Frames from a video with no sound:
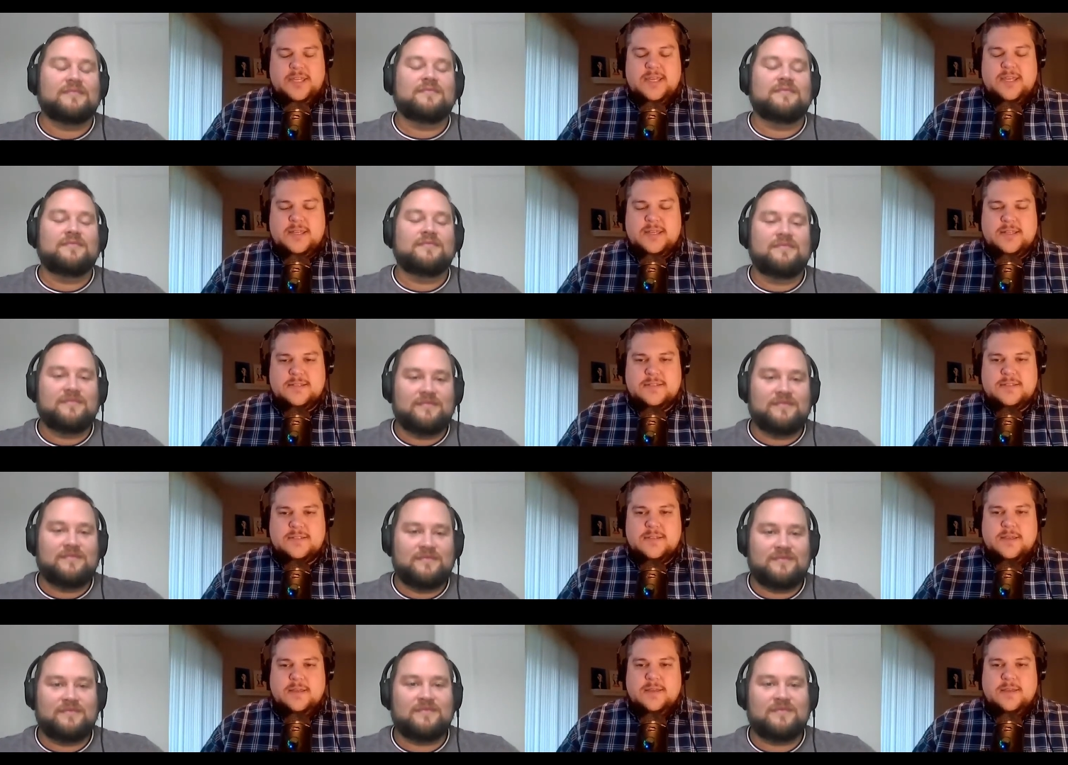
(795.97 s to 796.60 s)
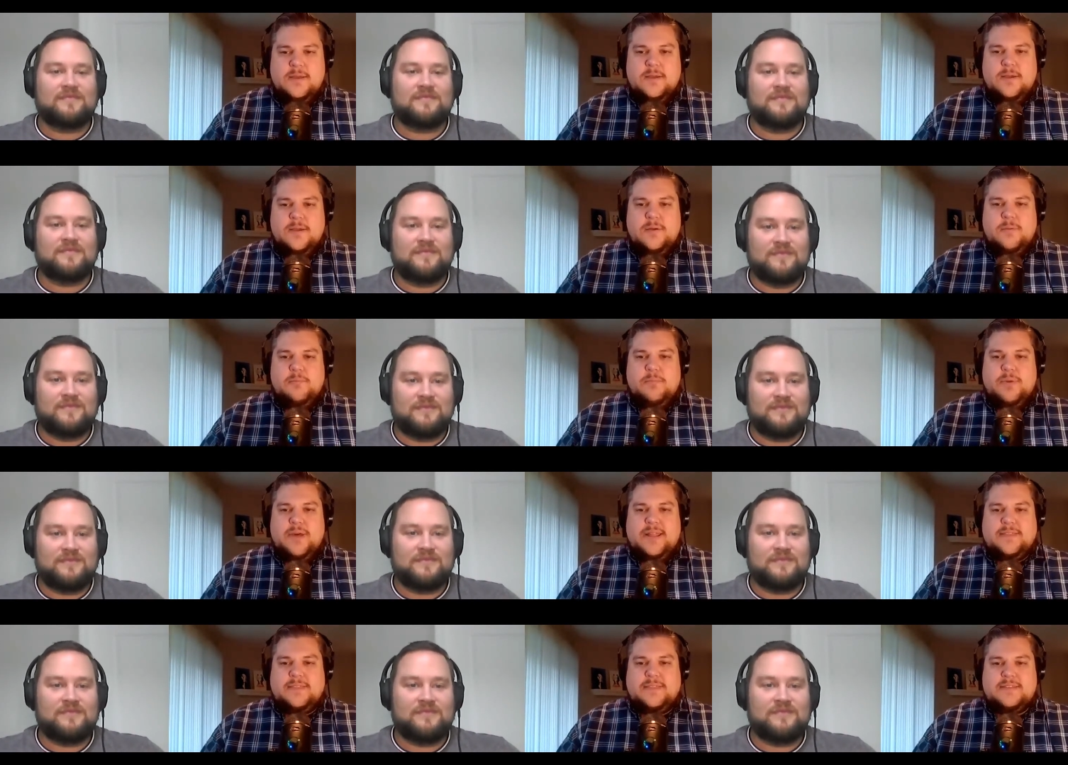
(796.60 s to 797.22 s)
Speaker 1: kids,
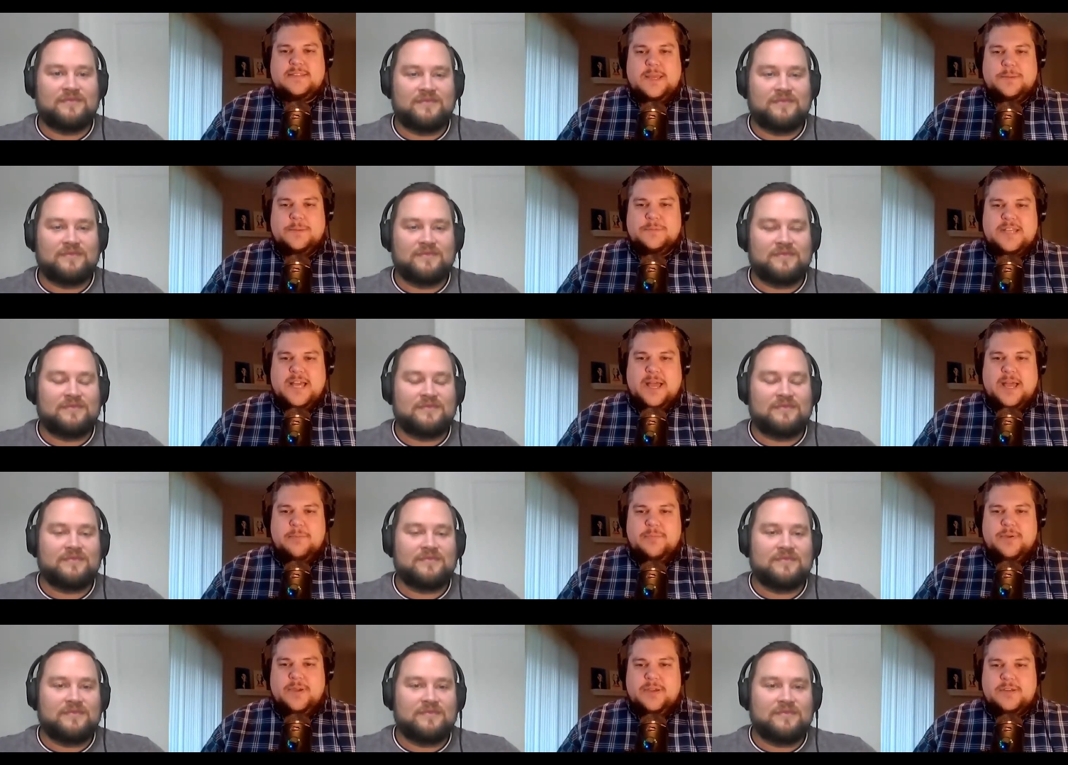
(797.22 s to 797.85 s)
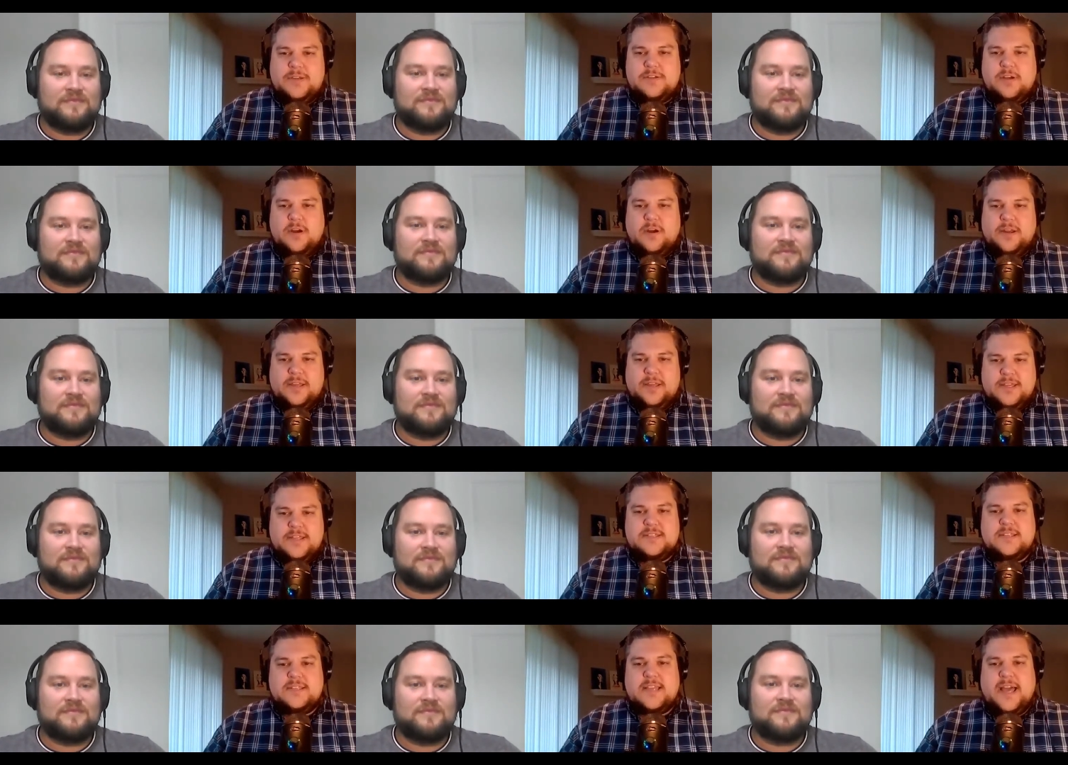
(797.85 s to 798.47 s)
but at the same time, Pixar
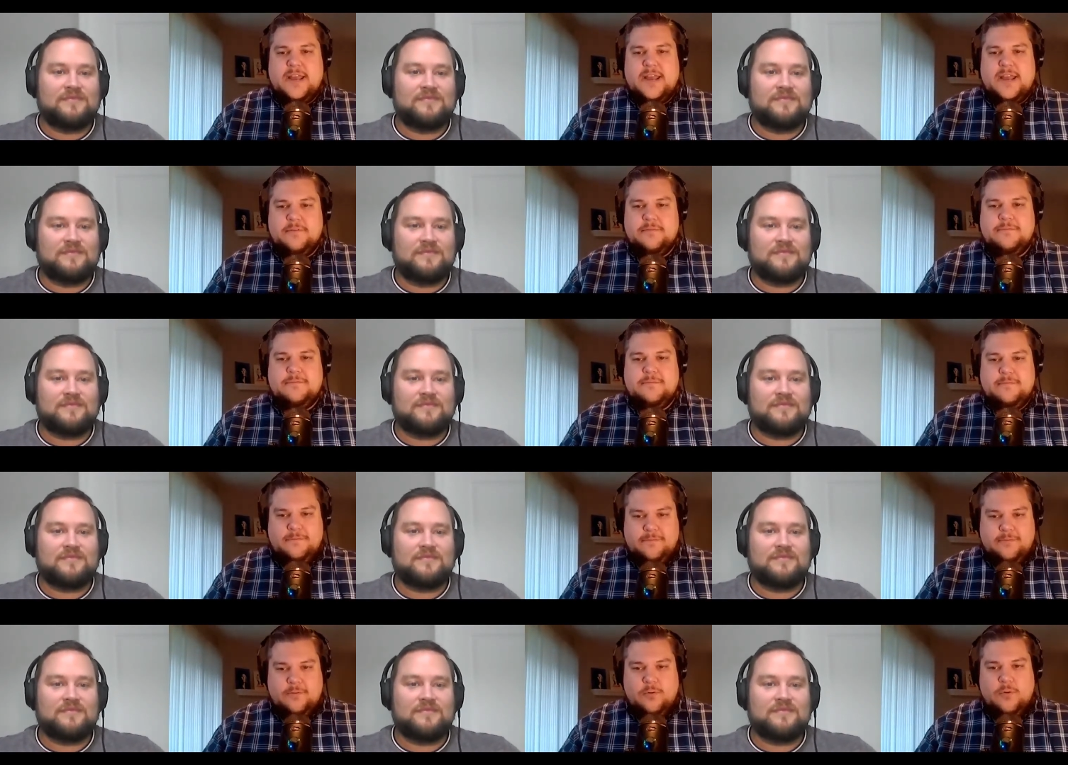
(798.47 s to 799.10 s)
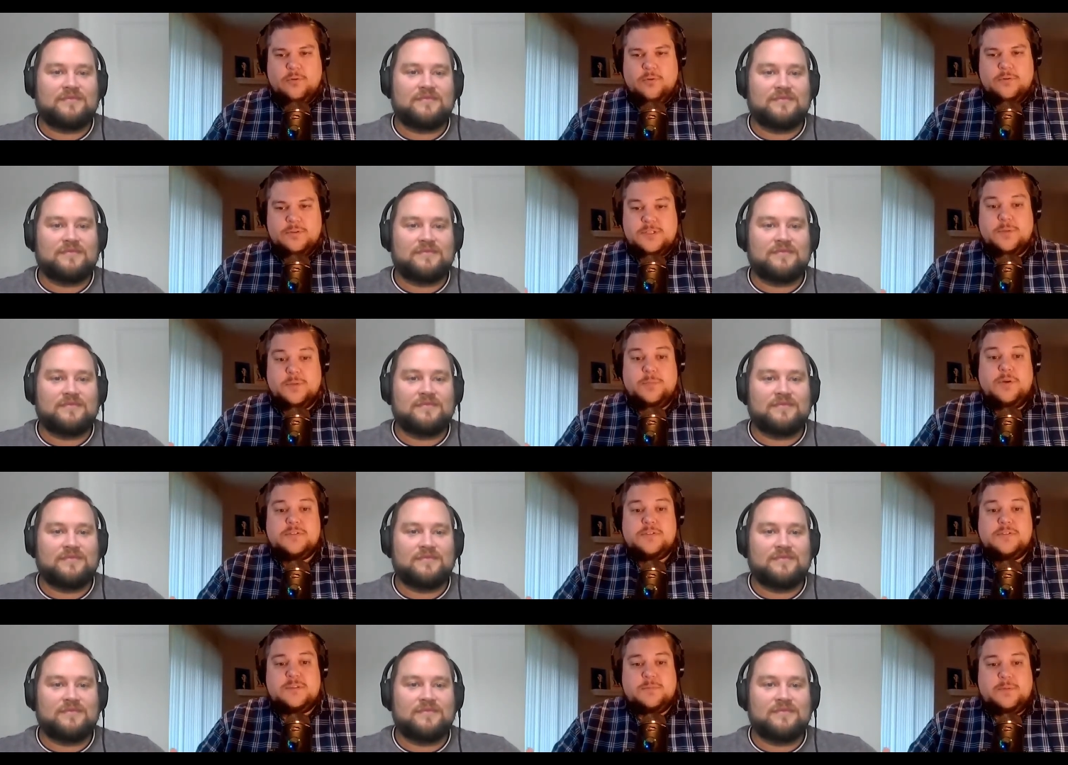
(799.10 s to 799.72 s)
is kind of for
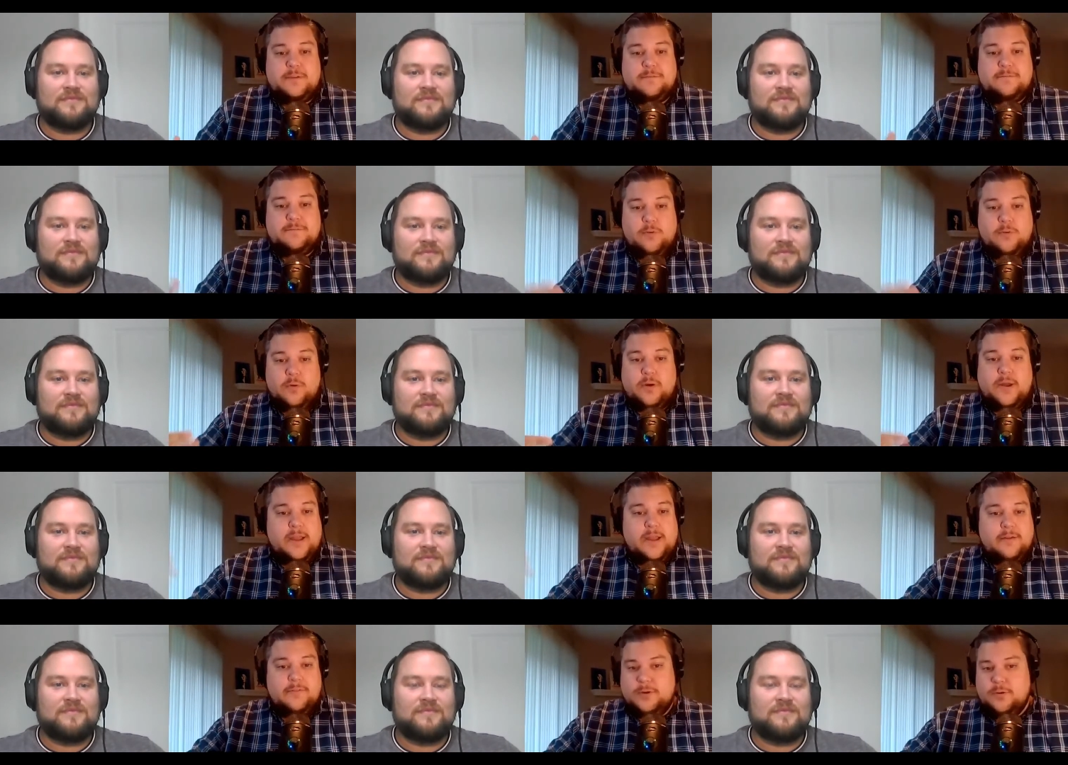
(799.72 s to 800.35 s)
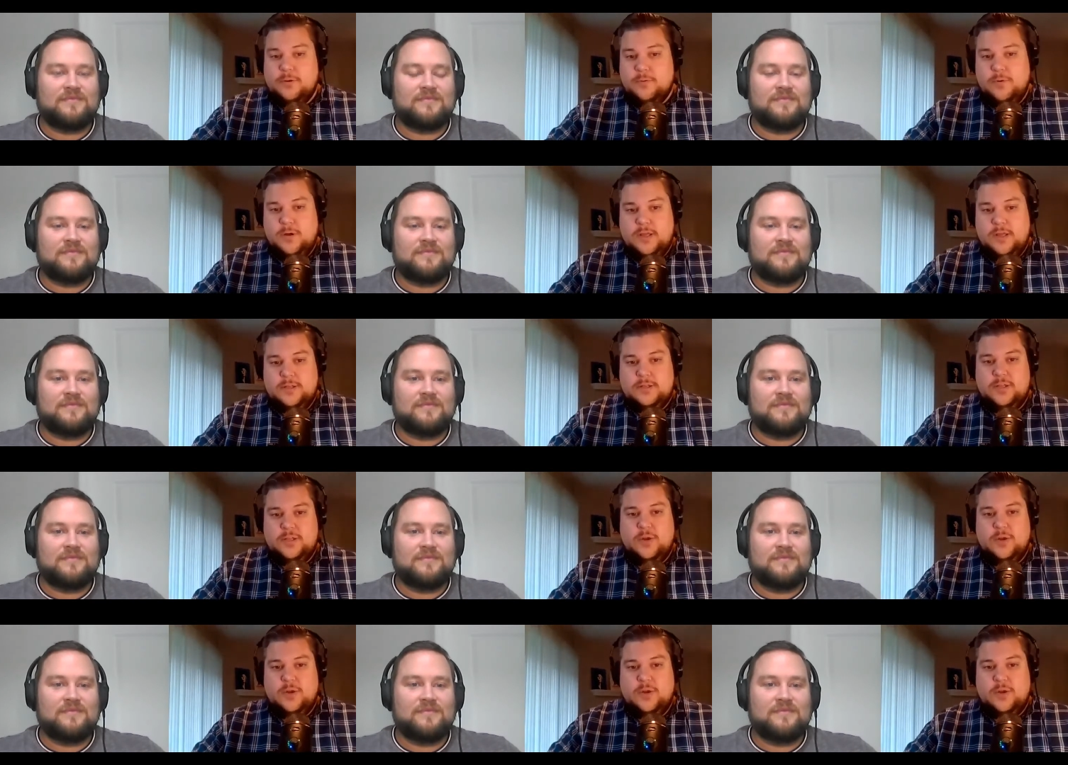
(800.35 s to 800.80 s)
supposed to be for everyone.